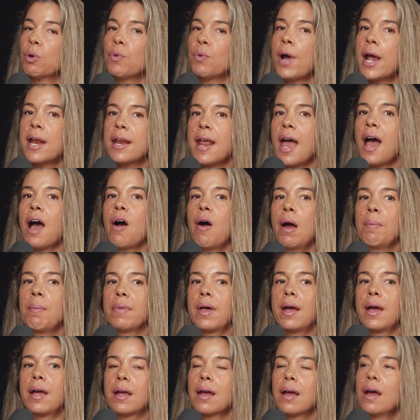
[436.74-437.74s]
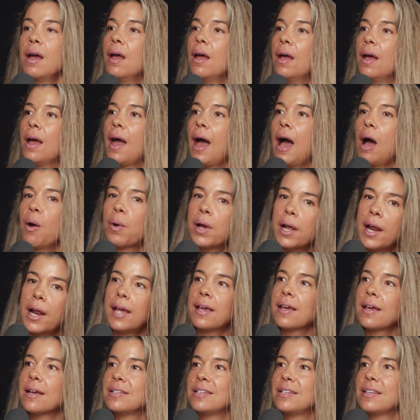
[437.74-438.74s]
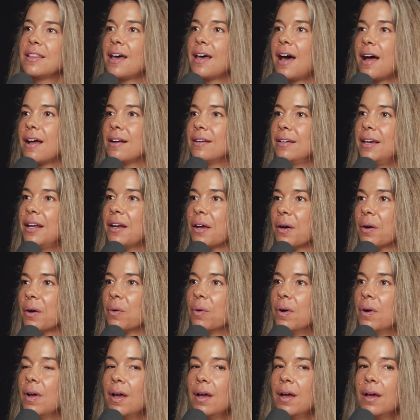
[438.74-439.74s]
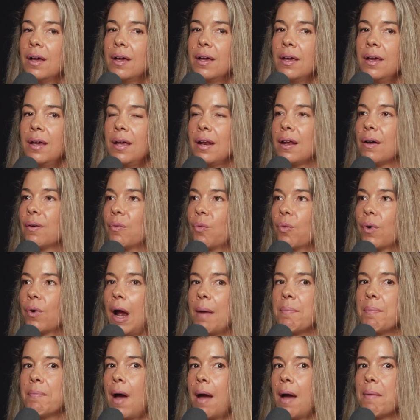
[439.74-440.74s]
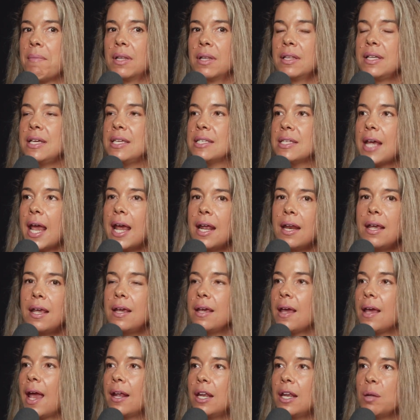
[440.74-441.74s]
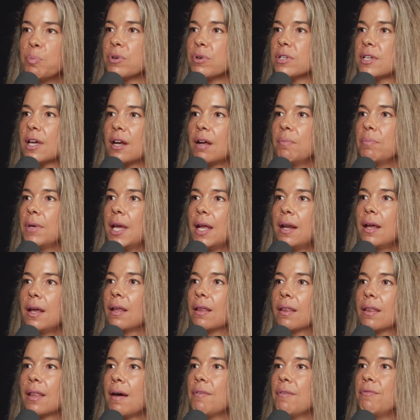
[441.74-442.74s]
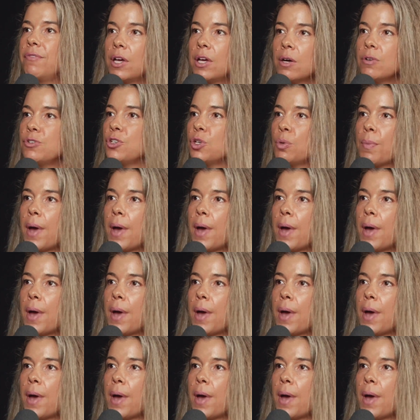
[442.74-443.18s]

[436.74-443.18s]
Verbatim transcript: right now, I'm like, how can I get to that? You know. You know, where I'm, I'm at least 80 percent up getting that VO2